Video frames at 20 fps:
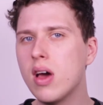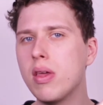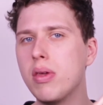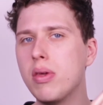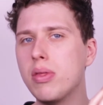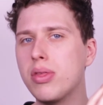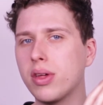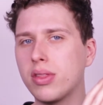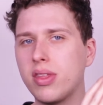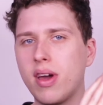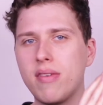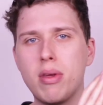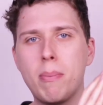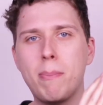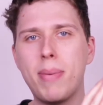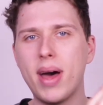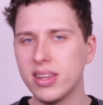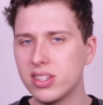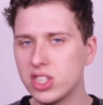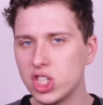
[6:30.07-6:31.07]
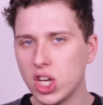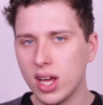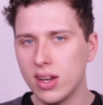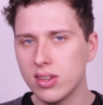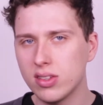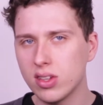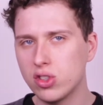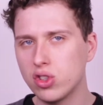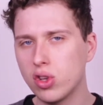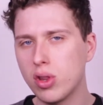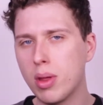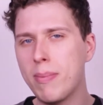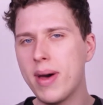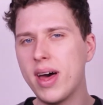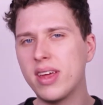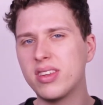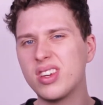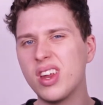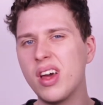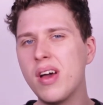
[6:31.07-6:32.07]
You think they have the best chance, and so the
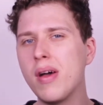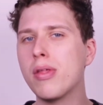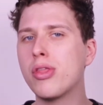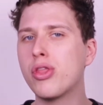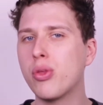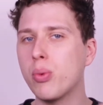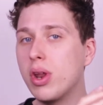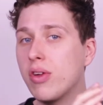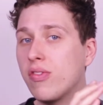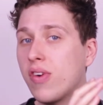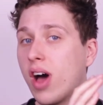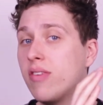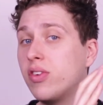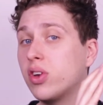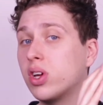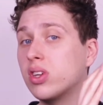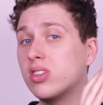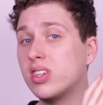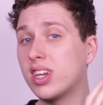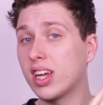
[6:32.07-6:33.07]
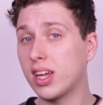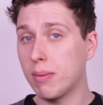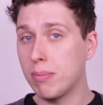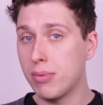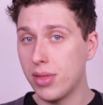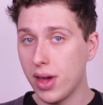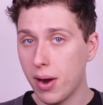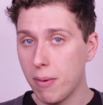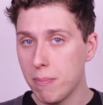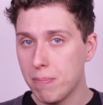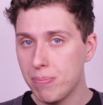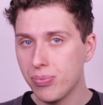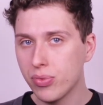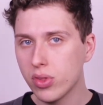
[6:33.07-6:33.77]
best 3 to 5 you can stick up there.